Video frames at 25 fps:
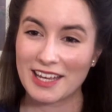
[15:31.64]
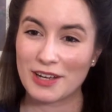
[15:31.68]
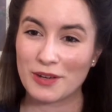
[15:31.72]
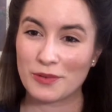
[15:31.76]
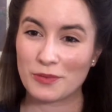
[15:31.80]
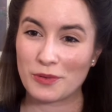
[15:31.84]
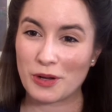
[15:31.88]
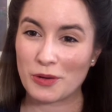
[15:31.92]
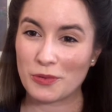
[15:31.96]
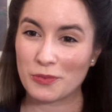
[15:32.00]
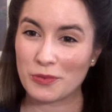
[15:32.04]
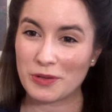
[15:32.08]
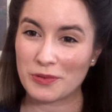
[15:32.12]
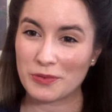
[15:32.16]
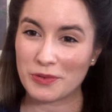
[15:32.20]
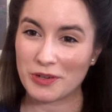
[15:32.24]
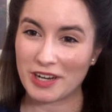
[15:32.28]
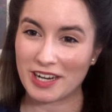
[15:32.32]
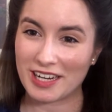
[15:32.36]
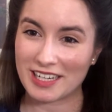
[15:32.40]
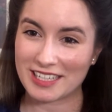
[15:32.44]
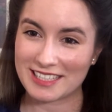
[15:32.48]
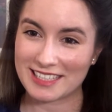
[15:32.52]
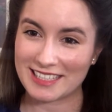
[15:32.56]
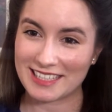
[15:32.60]
Well, we were
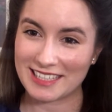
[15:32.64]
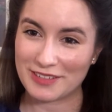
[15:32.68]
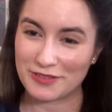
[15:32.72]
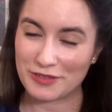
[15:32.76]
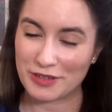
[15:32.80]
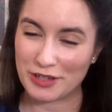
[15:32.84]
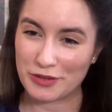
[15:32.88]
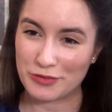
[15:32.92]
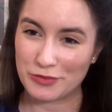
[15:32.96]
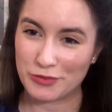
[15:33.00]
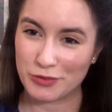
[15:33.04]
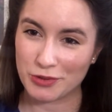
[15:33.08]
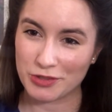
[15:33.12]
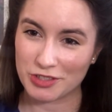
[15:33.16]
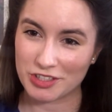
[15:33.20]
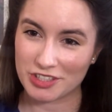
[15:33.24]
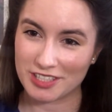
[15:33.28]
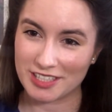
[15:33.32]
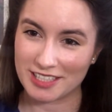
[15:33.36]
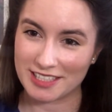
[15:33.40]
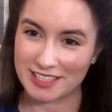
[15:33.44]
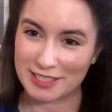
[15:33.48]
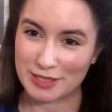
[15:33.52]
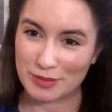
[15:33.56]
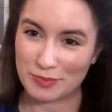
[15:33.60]
actually very
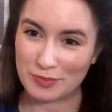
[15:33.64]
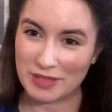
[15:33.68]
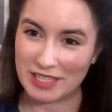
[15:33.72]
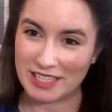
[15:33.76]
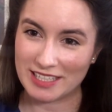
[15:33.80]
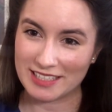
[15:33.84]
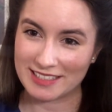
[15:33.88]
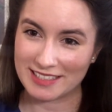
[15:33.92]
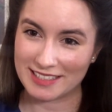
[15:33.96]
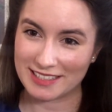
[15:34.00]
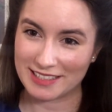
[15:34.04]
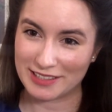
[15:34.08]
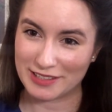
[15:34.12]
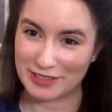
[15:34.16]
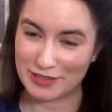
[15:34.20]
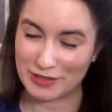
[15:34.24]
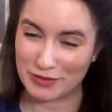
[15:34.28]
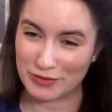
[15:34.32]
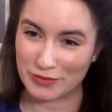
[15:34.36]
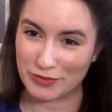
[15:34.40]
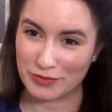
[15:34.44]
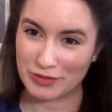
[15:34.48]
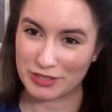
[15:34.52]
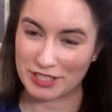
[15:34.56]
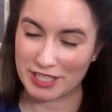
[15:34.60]
fortunate to meet
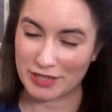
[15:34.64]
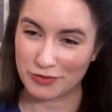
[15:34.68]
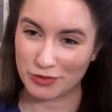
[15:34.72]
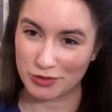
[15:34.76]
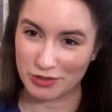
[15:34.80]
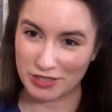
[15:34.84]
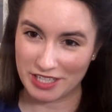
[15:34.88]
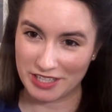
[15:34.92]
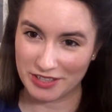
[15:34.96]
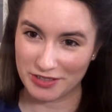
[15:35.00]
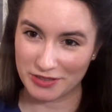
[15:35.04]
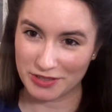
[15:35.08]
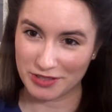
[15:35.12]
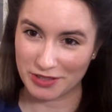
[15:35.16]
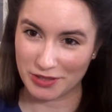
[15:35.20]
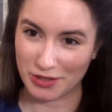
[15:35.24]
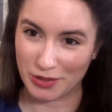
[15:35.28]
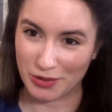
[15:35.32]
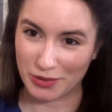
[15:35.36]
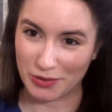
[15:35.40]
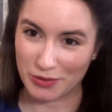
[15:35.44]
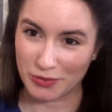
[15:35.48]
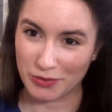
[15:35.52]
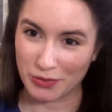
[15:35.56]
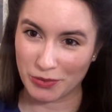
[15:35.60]
several years
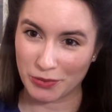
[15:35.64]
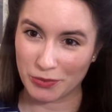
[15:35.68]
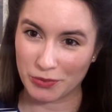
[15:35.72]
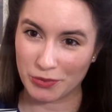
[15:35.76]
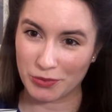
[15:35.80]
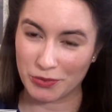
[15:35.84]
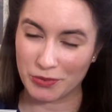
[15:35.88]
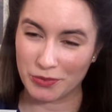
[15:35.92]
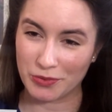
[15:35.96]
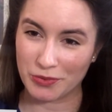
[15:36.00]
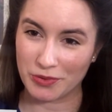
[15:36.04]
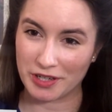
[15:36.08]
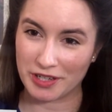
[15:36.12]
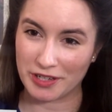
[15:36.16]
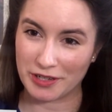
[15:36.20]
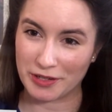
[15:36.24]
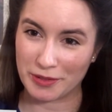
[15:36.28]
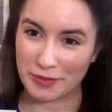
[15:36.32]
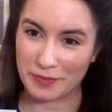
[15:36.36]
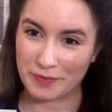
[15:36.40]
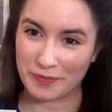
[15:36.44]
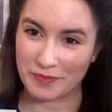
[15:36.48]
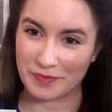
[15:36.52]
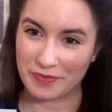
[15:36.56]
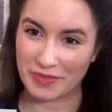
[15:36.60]
ago through
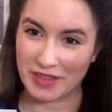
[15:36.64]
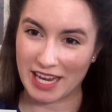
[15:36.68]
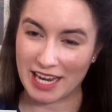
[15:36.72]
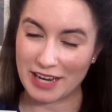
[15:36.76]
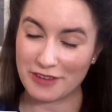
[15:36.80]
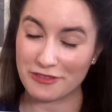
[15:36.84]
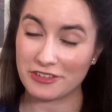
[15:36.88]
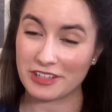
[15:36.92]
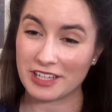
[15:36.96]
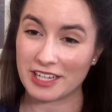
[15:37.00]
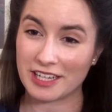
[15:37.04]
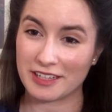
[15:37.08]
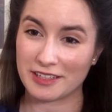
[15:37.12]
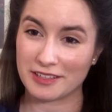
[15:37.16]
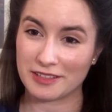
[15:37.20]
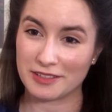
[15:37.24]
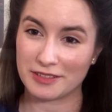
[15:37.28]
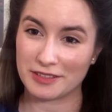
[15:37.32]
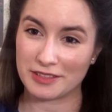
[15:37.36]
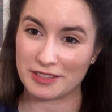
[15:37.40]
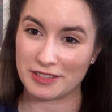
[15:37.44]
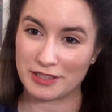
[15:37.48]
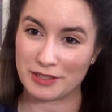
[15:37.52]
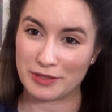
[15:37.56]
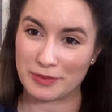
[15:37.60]

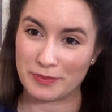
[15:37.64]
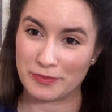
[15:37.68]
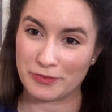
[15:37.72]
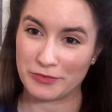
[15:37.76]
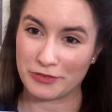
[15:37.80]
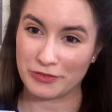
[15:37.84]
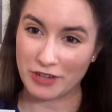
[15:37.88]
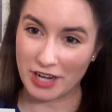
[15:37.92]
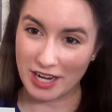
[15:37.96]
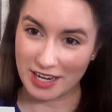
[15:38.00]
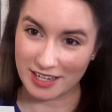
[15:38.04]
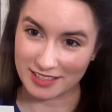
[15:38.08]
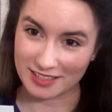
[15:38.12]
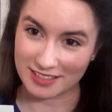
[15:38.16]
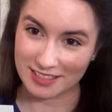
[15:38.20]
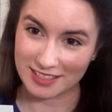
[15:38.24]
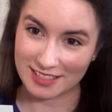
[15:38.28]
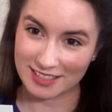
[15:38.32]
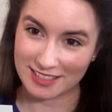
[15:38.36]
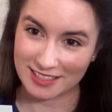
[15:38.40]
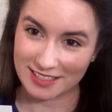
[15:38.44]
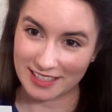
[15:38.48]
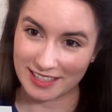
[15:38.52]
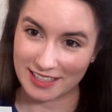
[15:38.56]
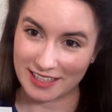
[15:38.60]
AVL
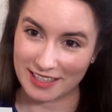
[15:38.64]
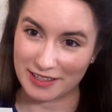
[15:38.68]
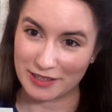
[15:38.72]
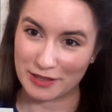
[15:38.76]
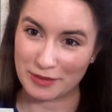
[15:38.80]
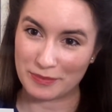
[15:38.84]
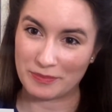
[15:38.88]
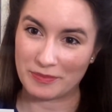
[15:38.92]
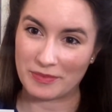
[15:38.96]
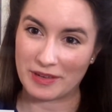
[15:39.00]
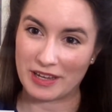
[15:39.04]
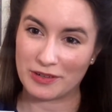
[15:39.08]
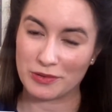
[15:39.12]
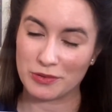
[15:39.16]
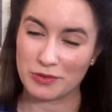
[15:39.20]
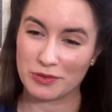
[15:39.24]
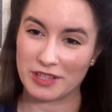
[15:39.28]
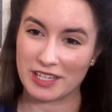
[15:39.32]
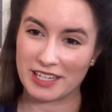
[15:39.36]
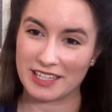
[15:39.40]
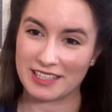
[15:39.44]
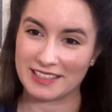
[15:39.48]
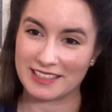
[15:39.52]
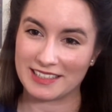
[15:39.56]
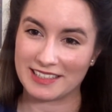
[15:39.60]
France, who
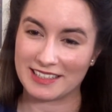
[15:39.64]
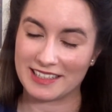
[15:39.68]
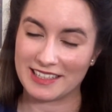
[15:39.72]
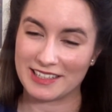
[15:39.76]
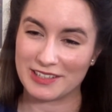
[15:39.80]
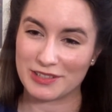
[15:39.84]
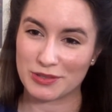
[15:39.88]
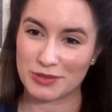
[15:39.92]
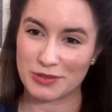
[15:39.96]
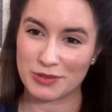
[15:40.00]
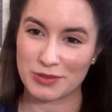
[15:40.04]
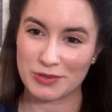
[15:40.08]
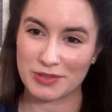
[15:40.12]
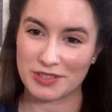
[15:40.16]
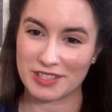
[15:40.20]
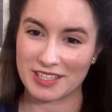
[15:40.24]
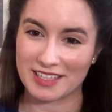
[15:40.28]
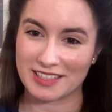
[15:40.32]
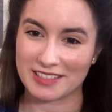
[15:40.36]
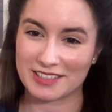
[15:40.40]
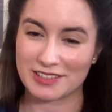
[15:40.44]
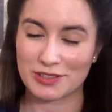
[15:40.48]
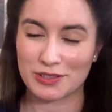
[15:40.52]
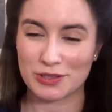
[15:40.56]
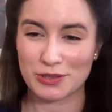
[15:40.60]
then introduced
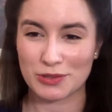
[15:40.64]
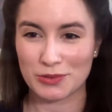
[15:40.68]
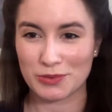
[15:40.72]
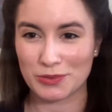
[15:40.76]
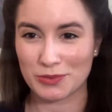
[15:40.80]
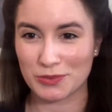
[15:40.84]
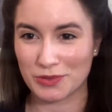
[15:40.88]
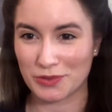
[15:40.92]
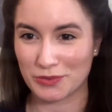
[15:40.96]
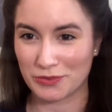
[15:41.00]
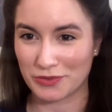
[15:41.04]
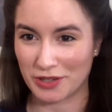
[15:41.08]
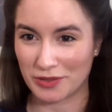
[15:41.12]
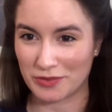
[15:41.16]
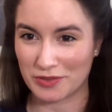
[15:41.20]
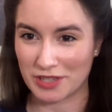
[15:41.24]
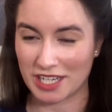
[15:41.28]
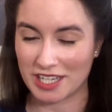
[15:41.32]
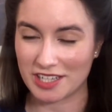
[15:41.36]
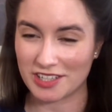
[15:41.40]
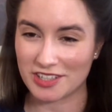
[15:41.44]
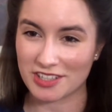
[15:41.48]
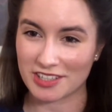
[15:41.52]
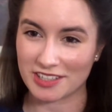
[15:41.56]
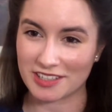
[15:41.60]
us to the
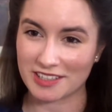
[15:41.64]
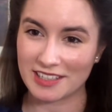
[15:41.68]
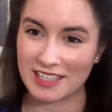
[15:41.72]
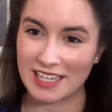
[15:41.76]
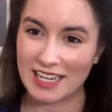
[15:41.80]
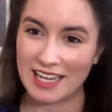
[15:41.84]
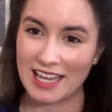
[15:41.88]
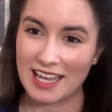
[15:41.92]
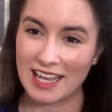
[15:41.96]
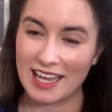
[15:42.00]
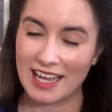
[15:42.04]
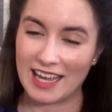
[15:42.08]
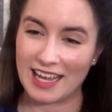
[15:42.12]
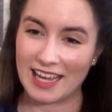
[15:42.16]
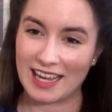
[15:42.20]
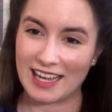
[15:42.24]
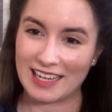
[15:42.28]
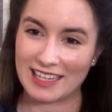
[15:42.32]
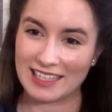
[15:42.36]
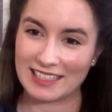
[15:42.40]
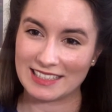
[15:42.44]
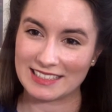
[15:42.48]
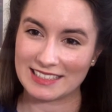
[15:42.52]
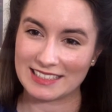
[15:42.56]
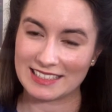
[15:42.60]
foundation.
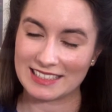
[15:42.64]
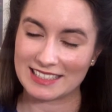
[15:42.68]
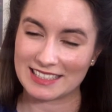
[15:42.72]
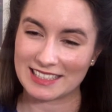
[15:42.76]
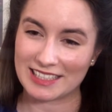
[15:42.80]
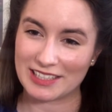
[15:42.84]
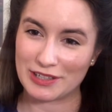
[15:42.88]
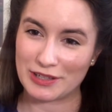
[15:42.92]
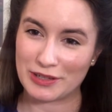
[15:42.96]
And